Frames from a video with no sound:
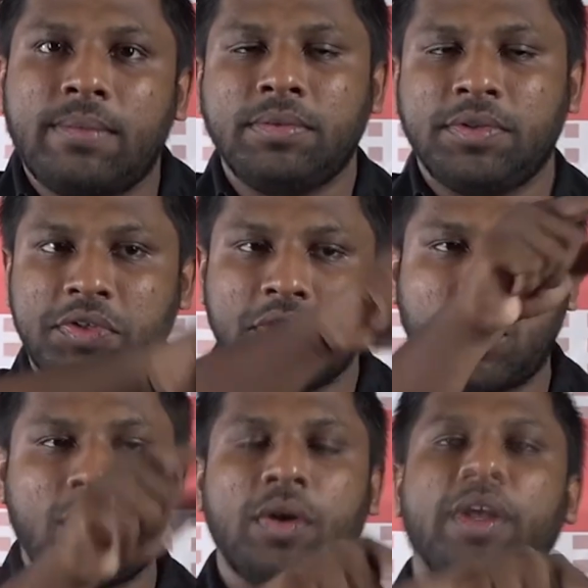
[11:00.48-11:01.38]
hump,
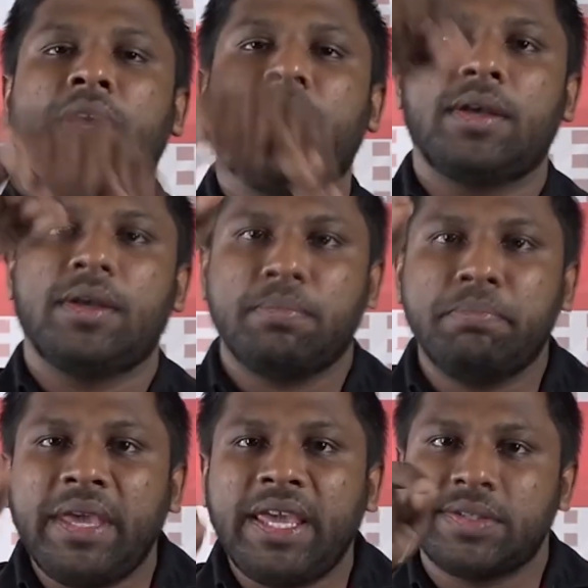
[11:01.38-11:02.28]
so
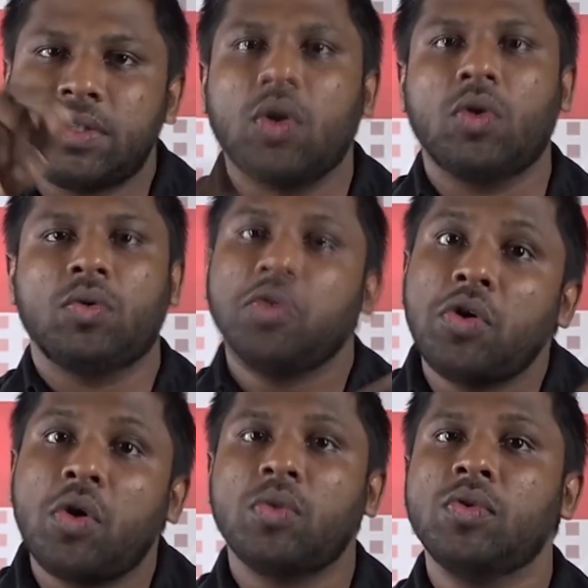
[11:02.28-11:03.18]
be
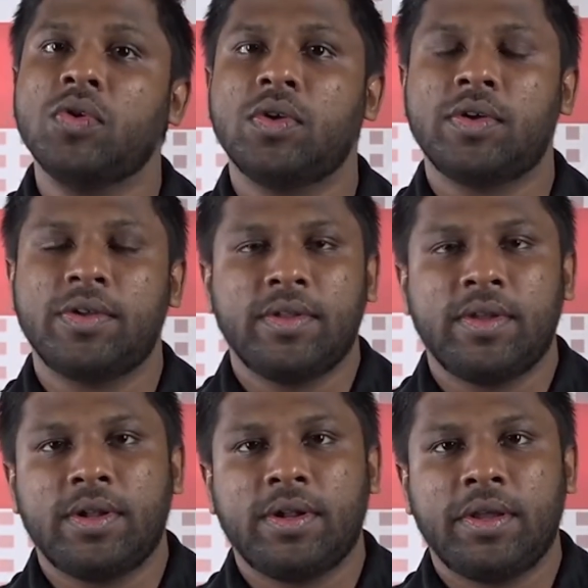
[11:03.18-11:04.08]
slow. No.
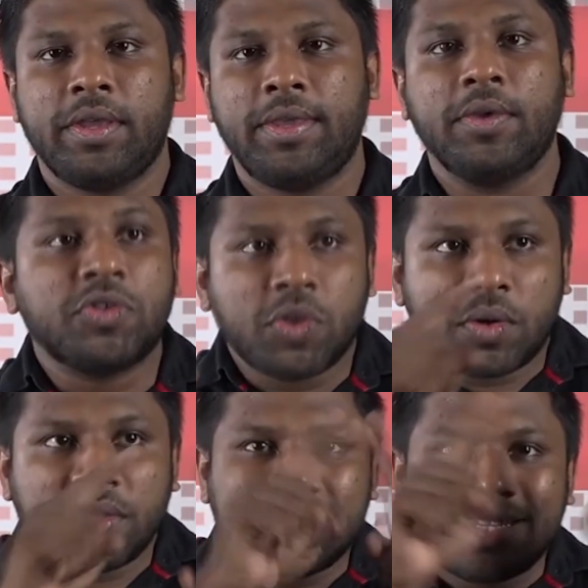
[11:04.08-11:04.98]

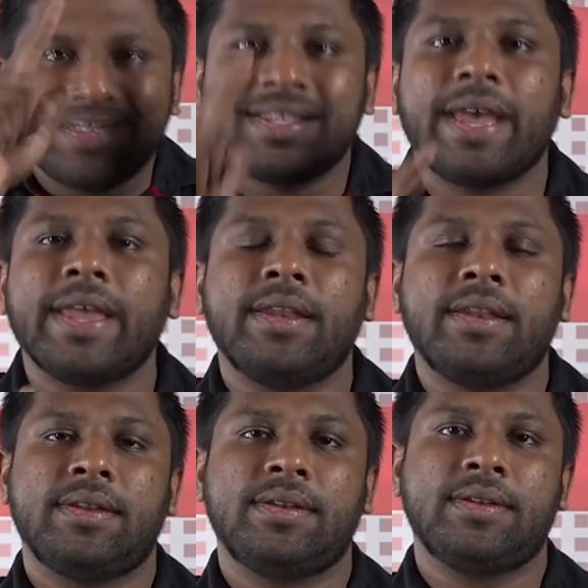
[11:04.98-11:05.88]
You saw just a
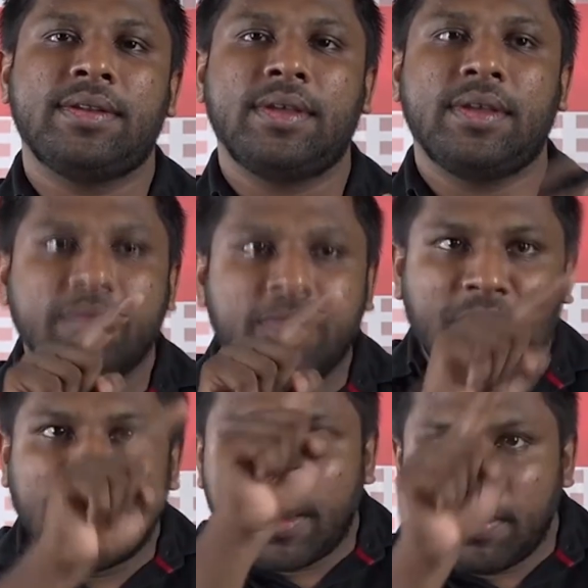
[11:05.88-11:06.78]
sign
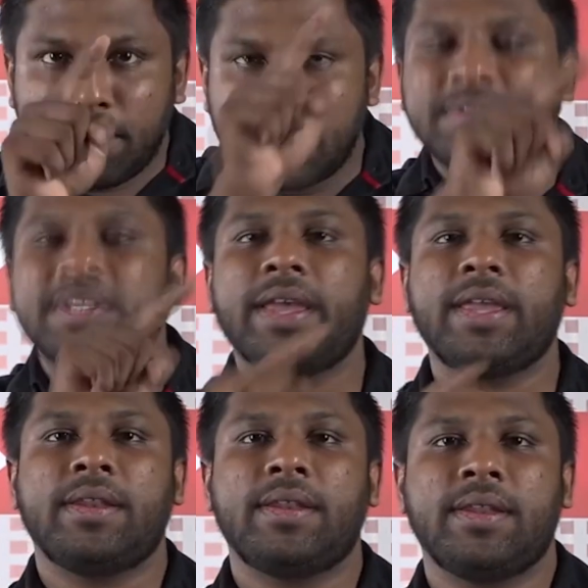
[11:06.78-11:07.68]
with the
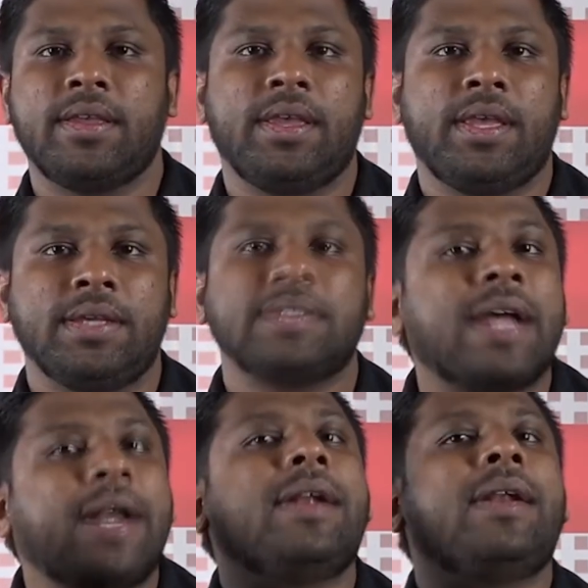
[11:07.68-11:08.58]
bump sign.
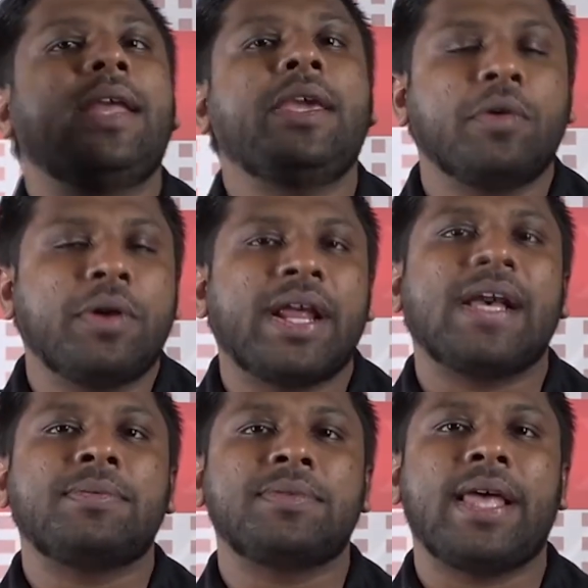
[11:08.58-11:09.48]
Suddenly
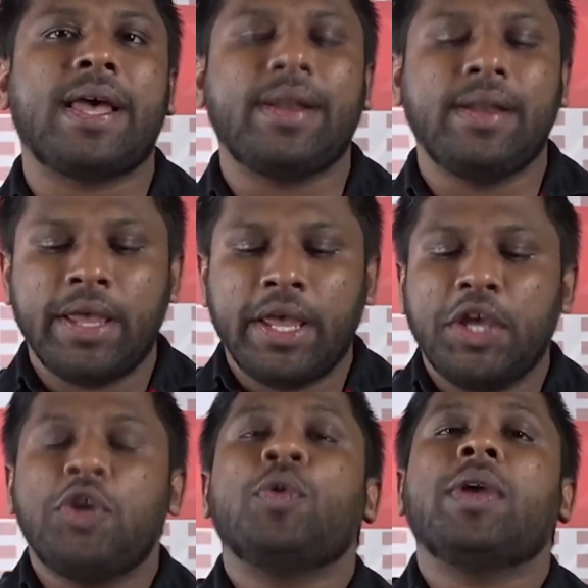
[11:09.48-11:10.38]
you grasp
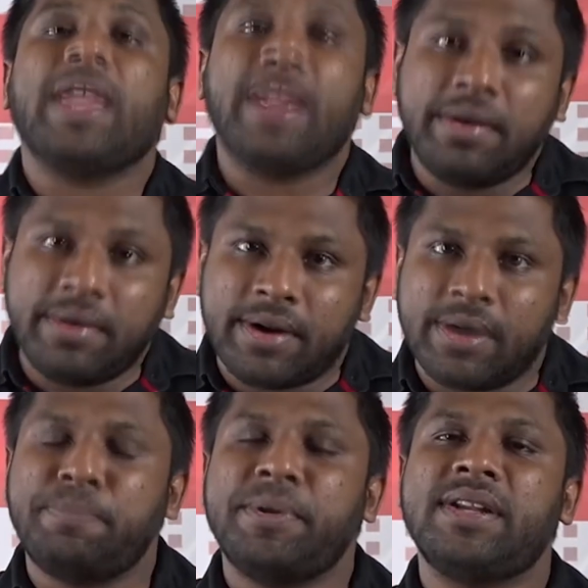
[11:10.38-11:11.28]
that, you
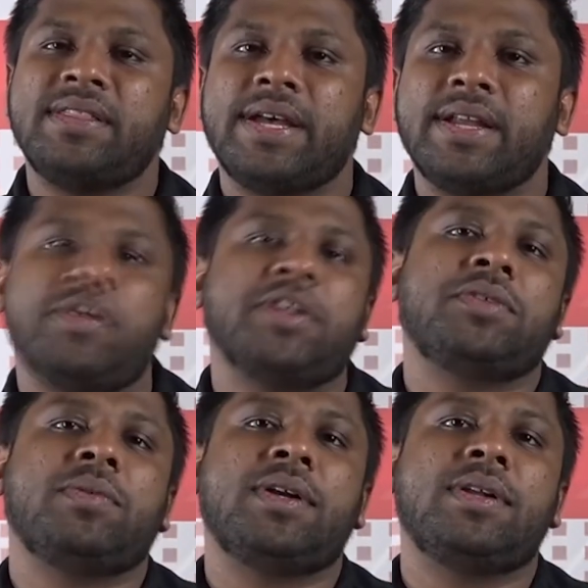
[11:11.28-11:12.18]
interpret
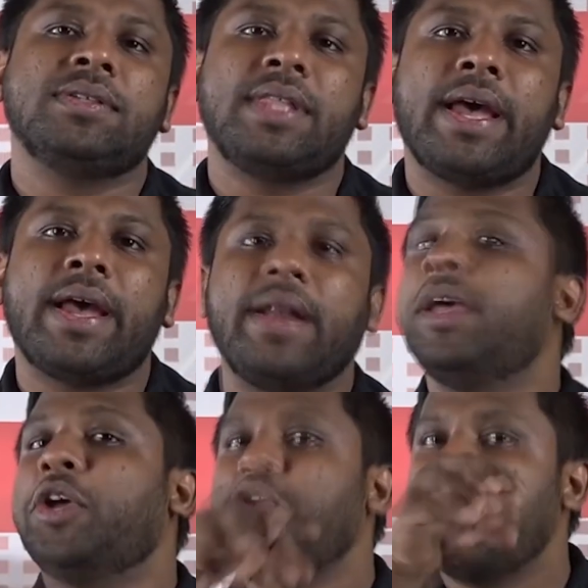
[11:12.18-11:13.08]
that visual
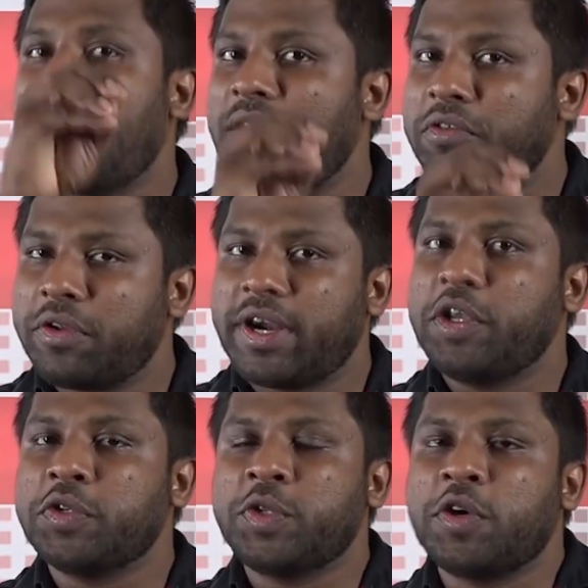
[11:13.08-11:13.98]
that you have
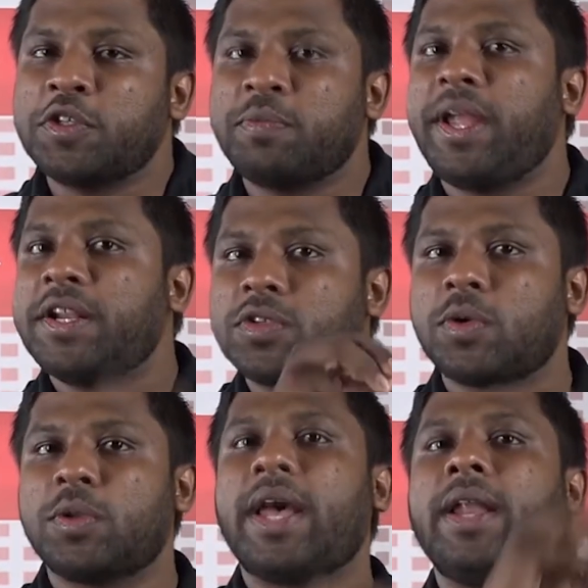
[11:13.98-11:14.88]
to reduce your
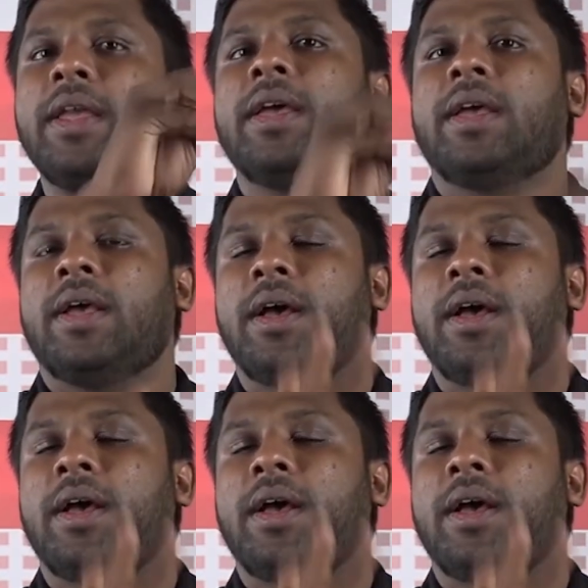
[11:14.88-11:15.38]
speed so that